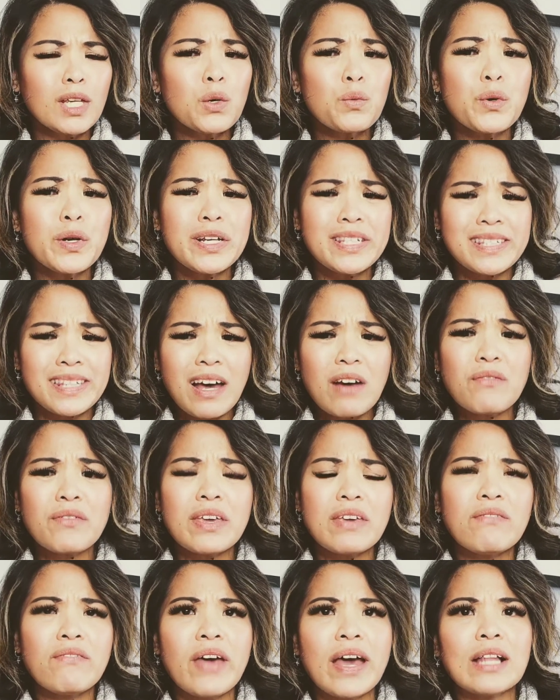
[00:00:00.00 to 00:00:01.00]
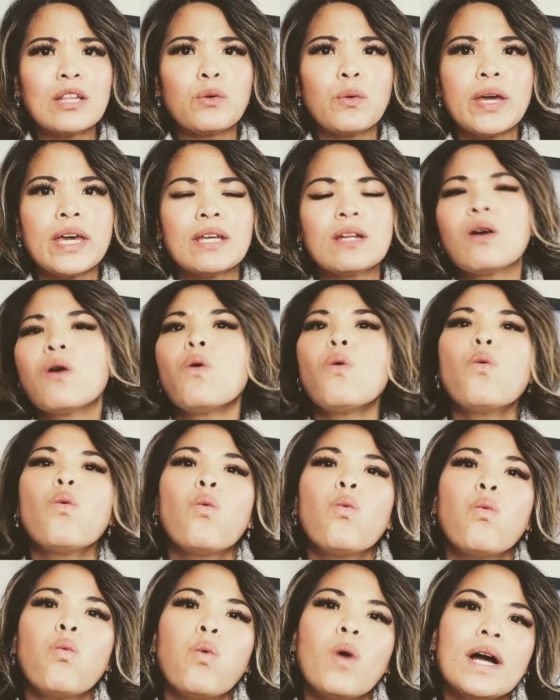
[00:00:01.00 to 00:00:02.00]
really self-evaluate
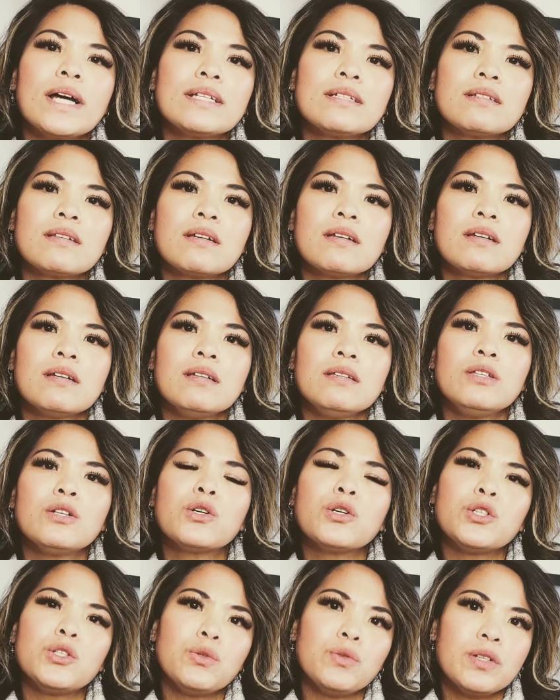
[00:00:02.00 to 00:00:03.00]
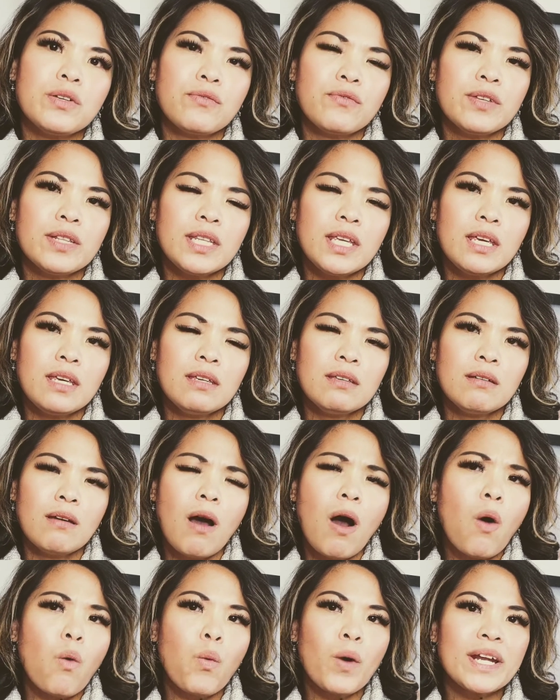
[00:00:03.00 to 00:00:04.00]
what you could do differently,
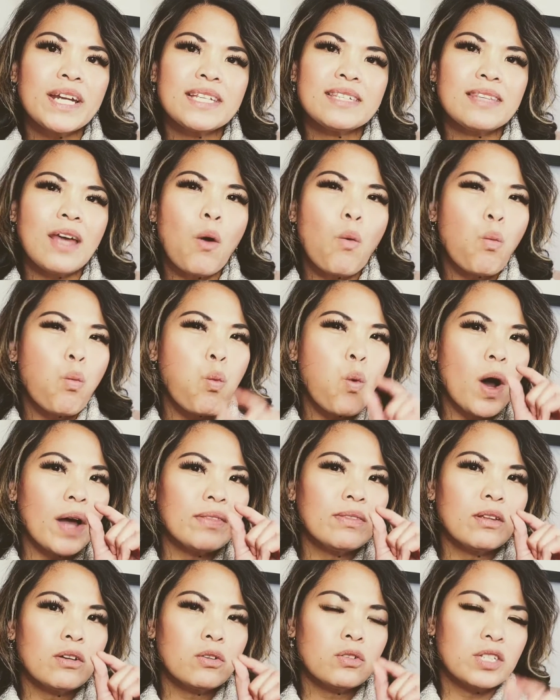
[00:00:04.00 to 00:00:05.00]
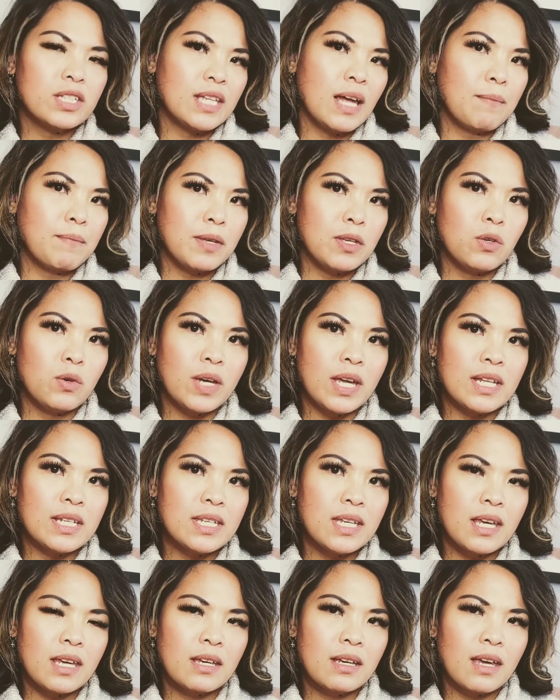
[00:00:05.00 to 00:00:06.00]
or what is that one little step that you can
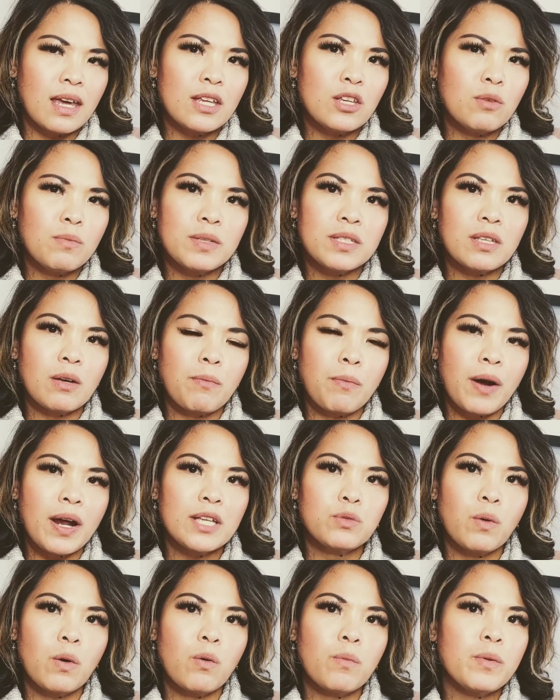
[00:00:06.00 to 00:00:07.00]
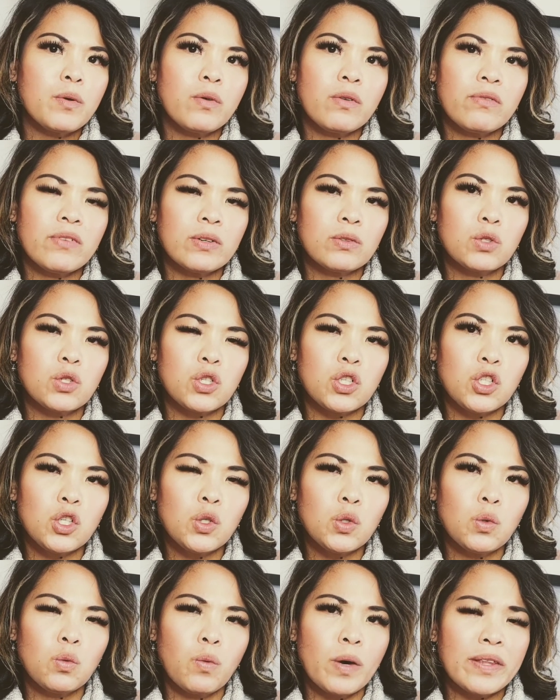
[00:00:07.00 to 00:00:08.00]
take. And you'll be surprised what will be revealed to
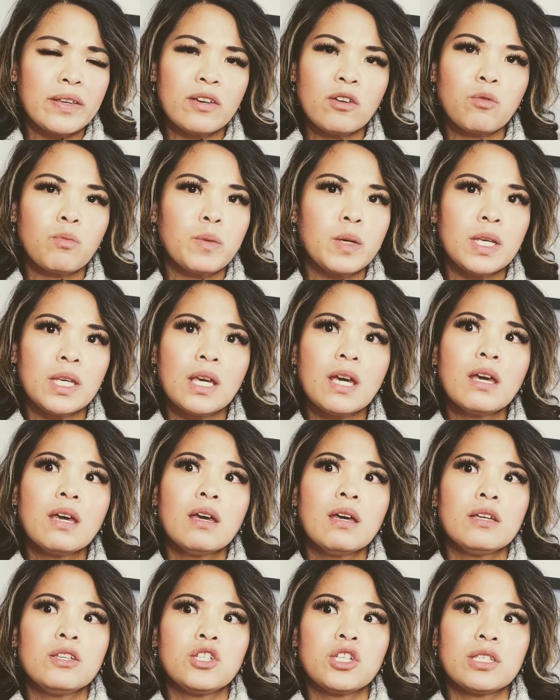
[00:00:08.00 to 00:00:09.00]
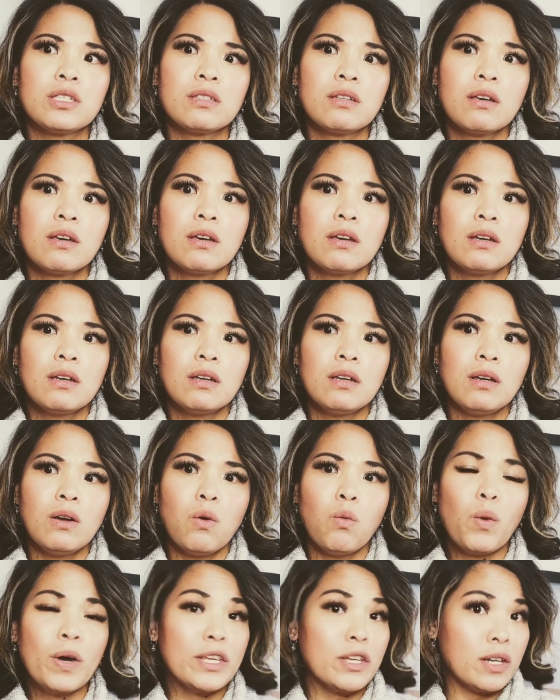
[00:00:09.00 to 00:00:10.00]
you, whether it will be just
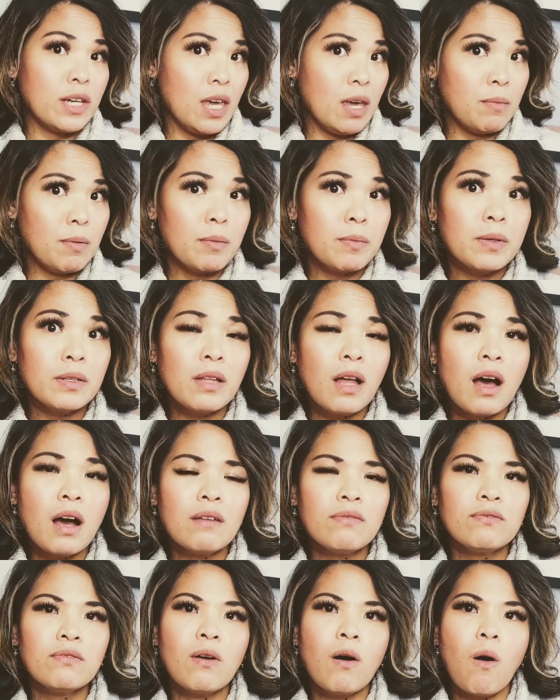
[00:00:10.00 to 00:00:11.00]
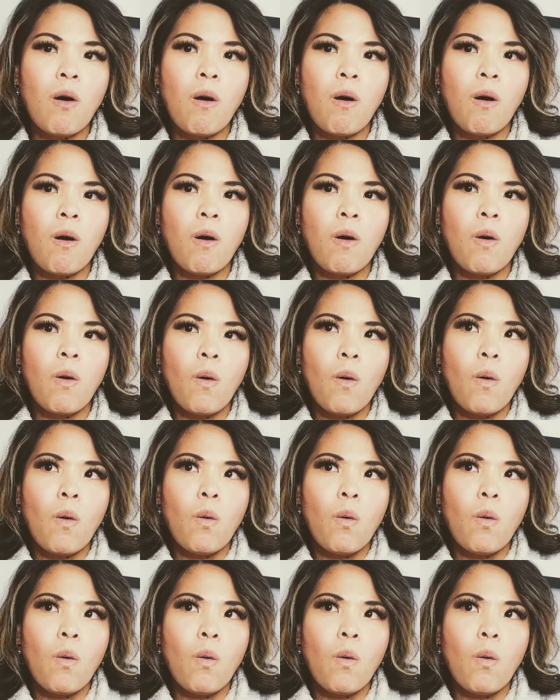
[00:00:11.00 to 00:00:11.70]
what you're capable of or